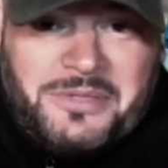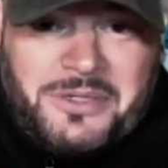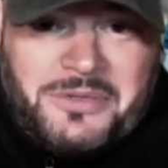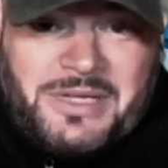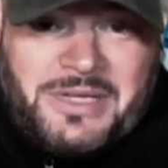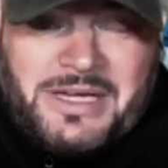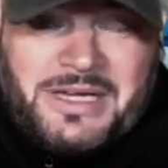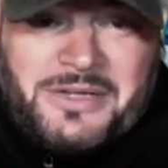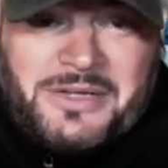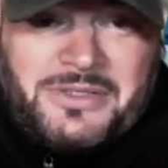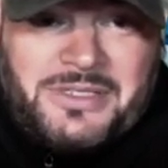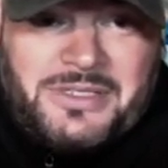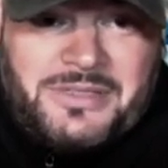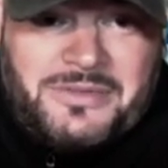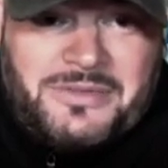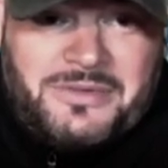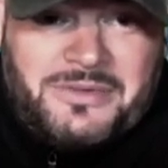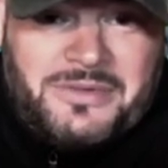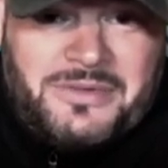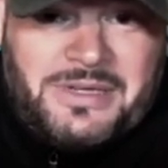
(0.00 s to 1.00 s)

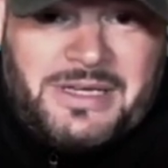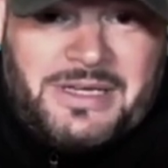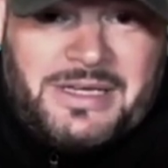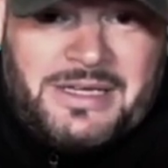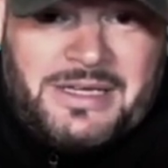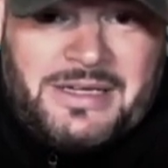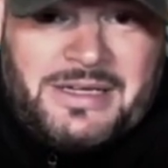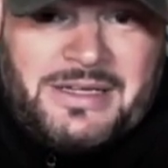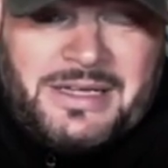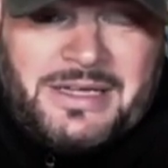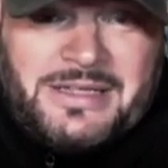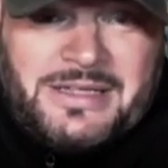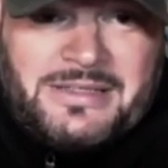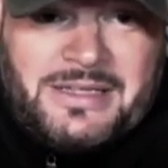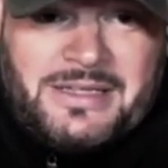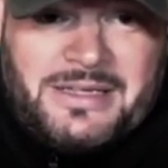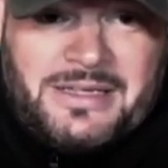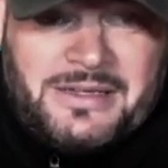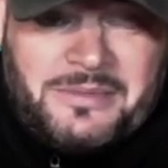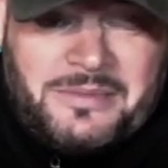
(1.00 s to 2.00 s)
houses, and that's
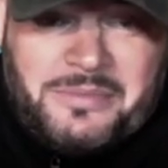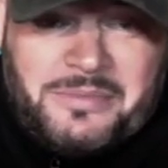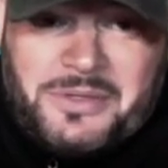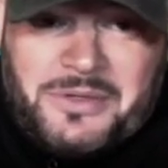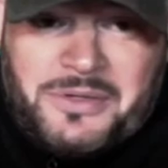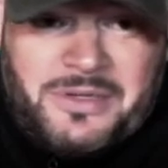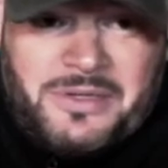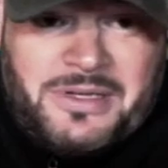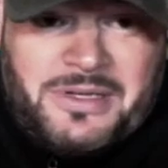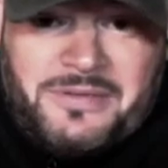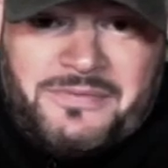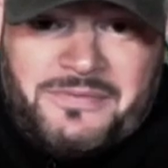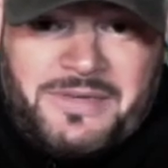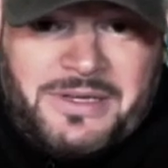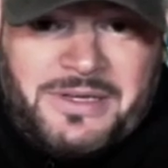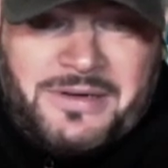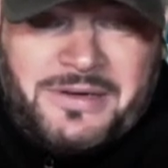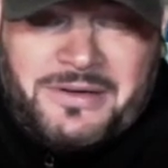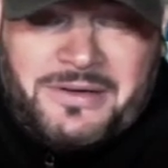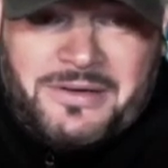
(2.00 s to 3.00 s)
like a poke in the
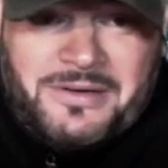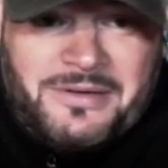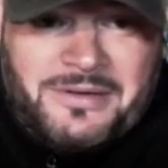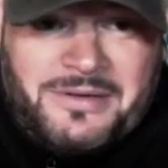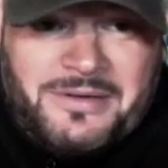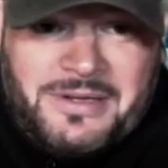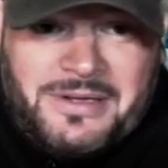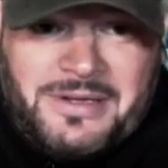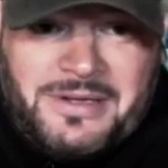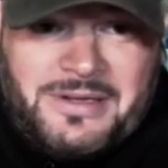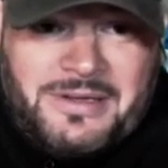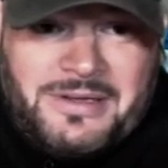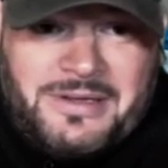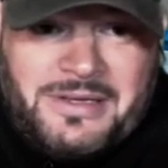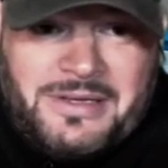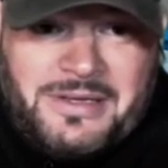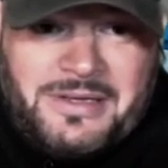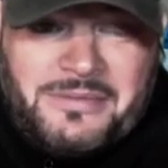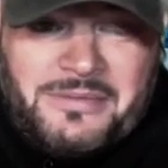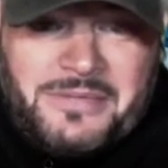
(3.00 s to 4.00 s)
finger
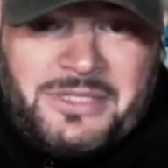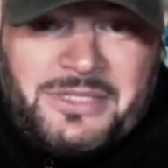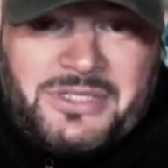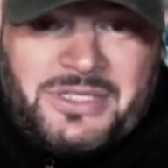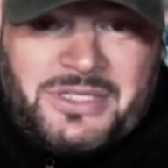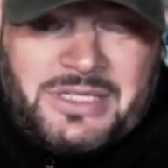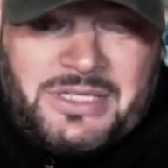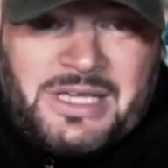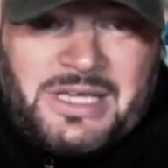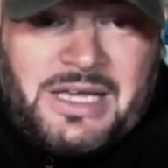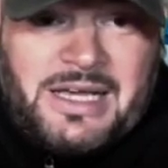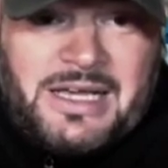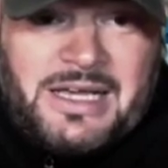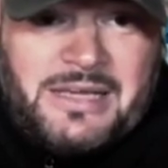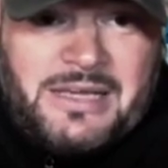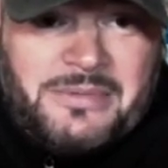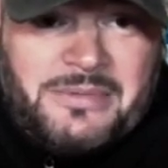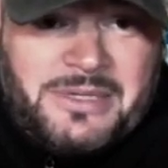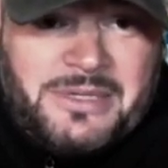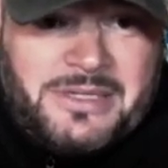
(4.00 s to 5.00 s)
in Mitch's
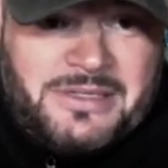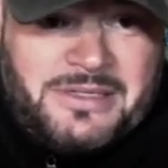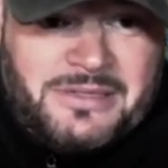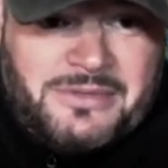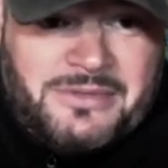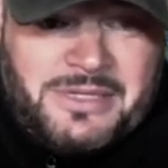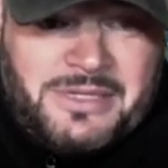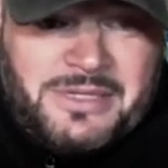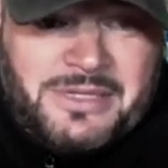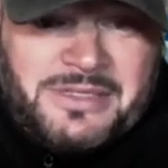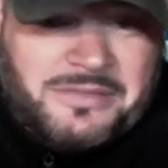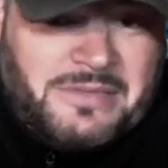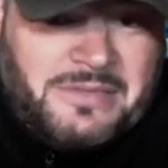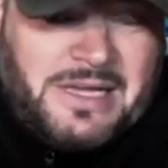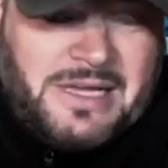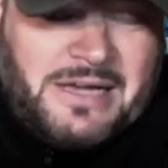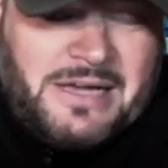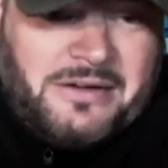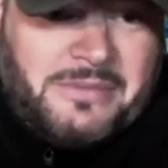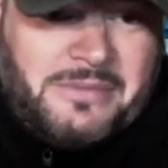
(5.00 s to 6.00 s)
eye because it really doesn't
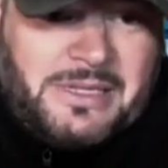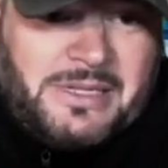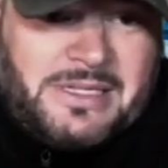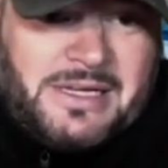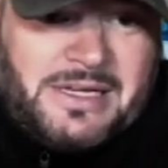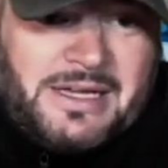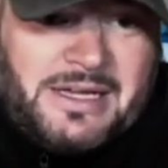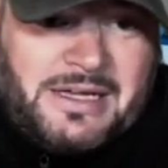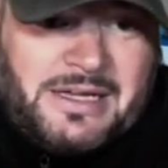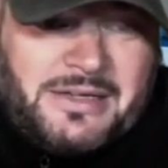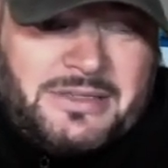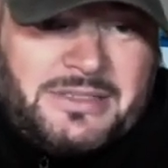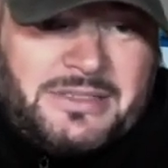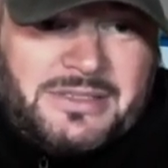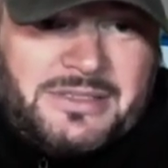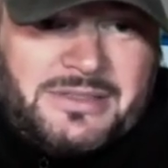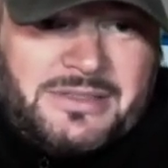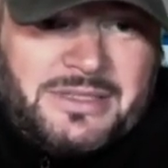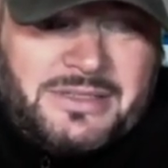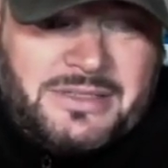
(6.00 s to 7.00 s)
matter about the House.
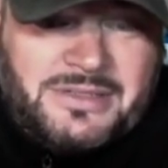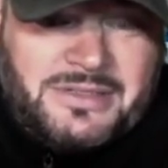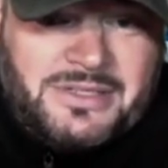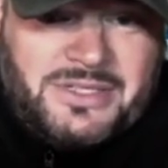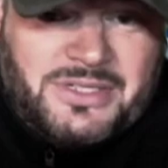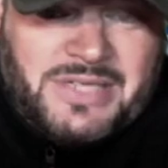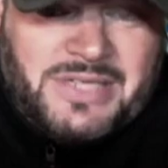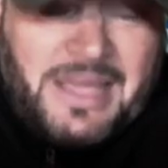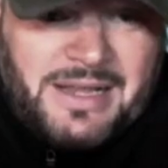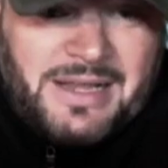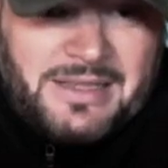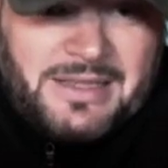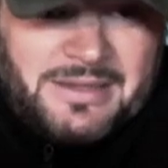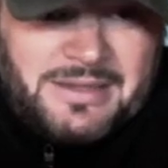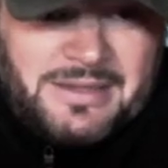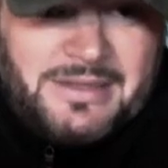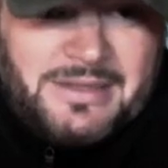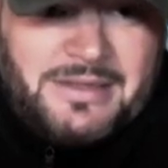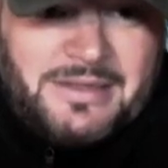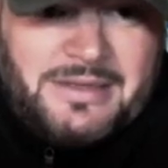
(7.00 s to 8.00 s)
It's the Senate
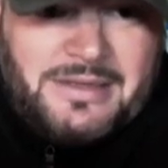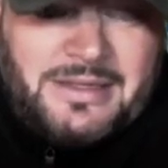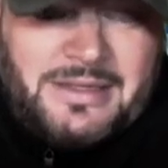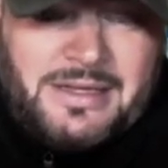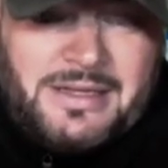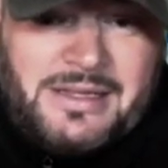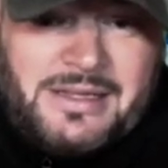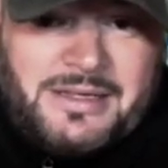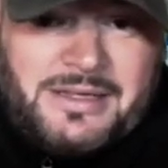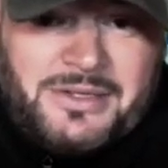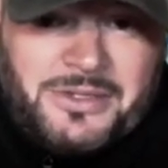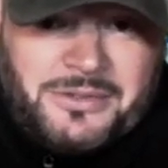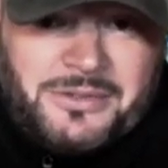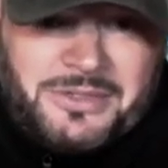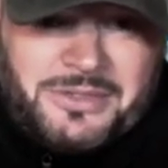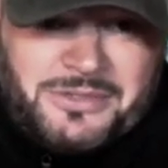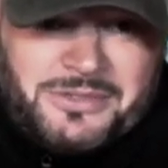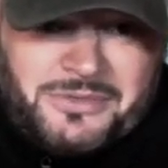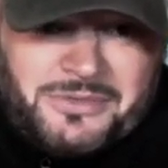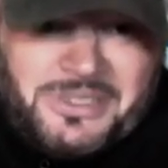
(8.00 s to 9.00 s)
that he can do
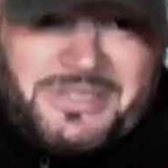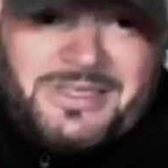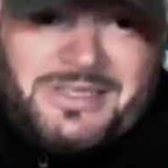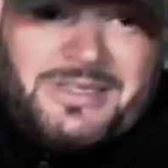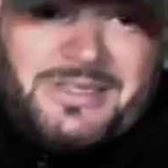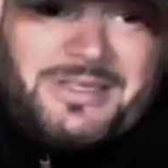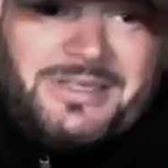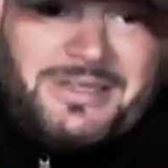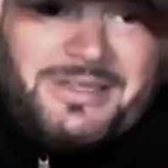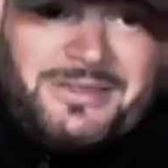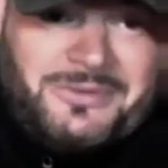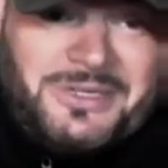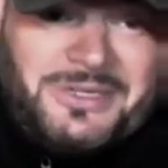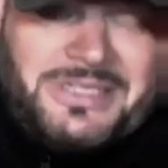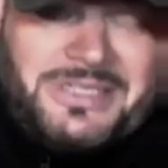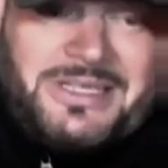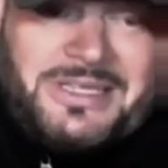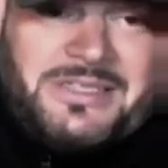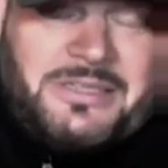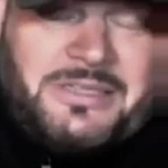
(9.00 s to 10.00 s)
his
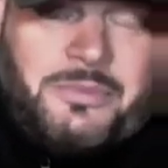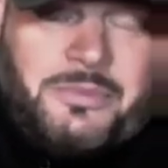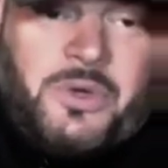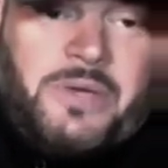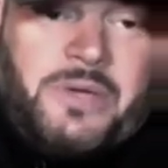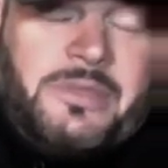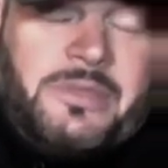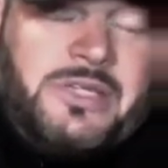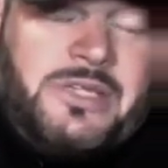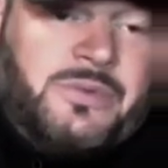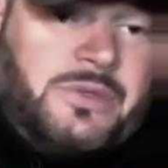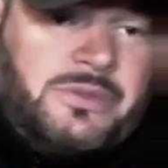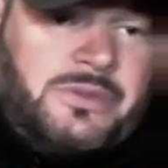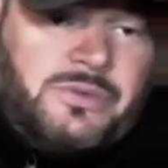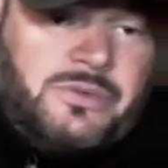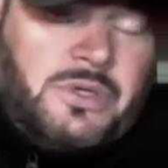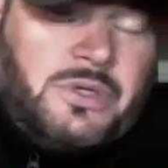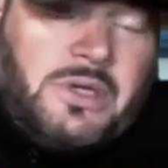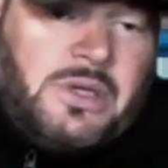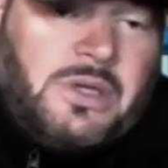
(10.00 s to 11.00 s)
recess appointments, which
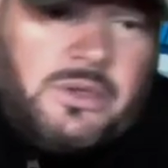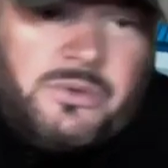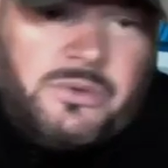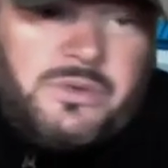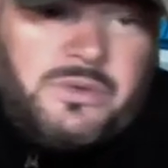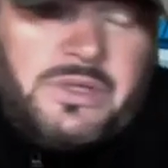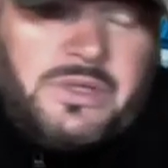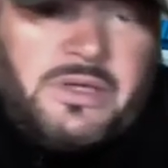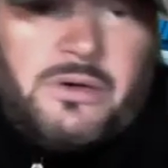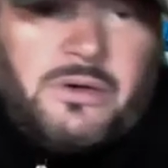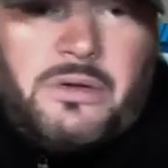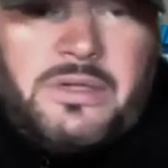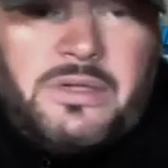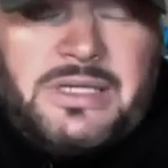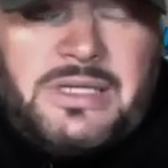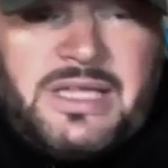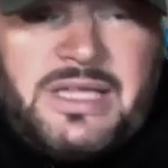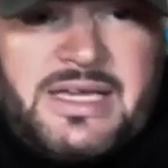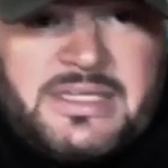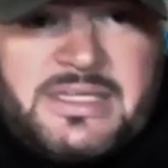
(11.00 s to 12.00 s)
they'll only
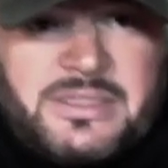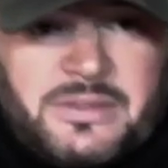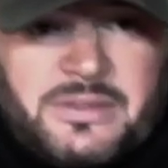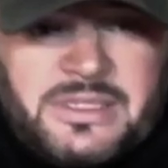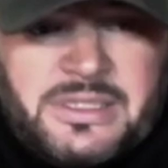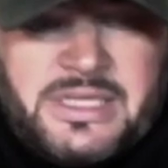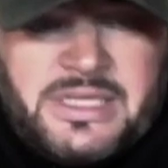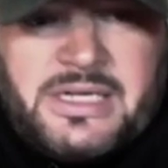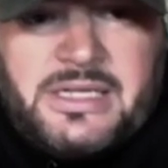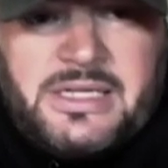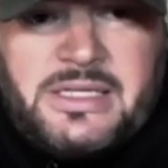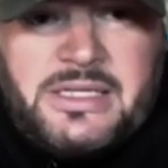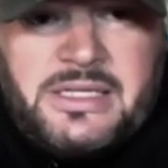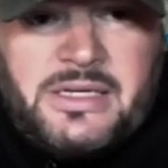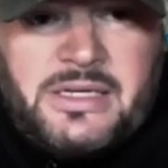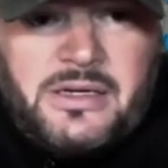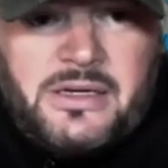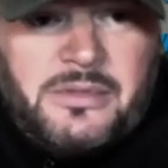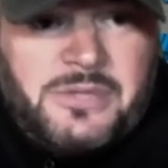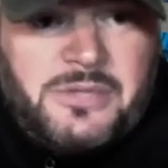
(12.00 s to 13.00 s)
last till the end of the
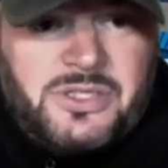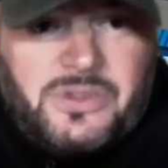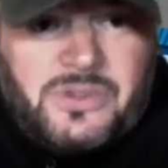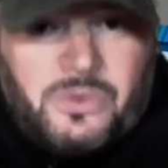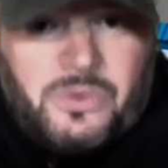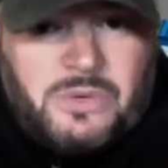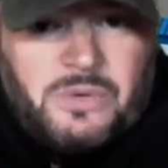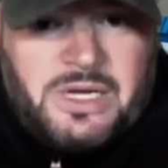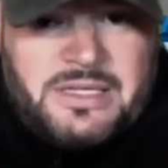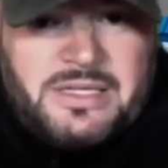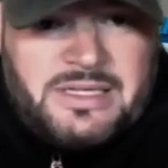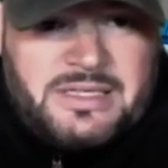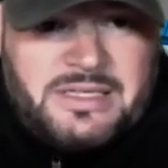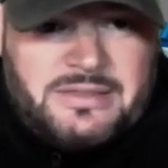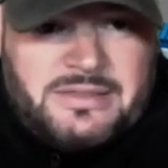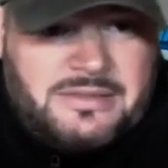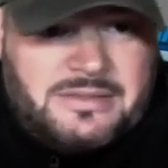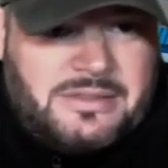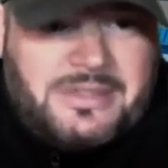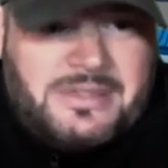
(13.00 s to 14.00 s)
year. But so what?
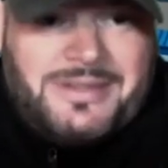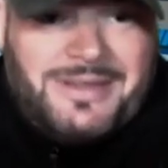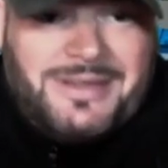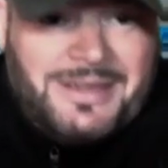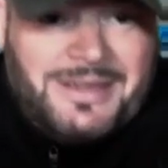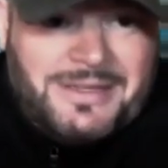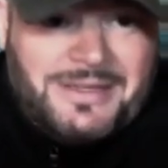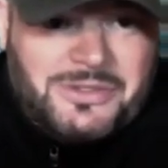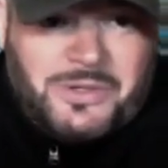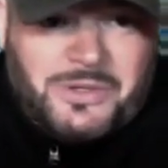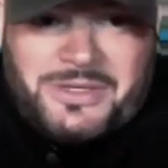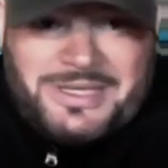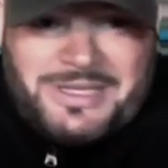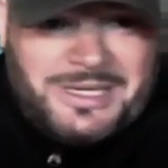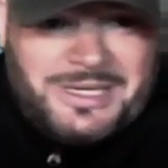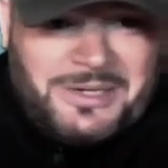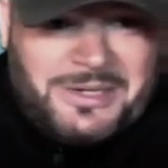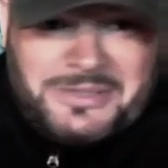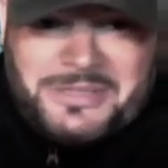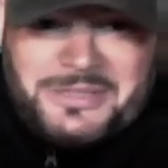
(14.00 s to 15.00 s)
That's all he
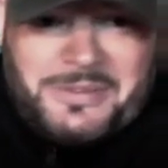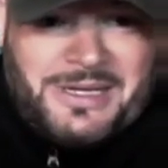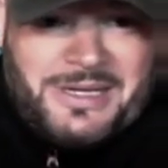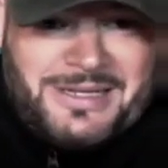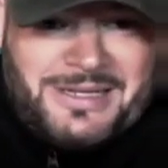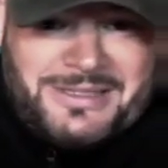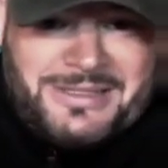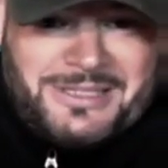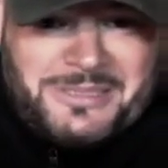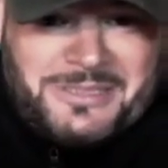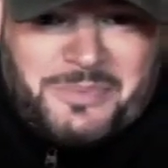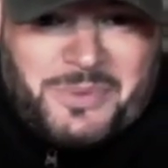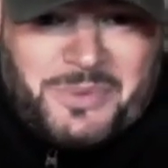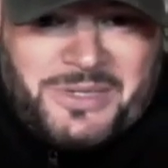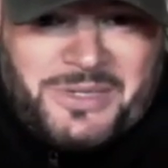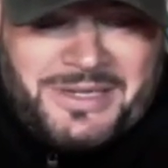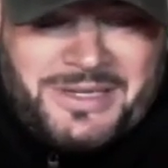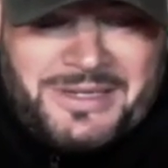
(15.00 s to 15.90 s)
cares about at this point.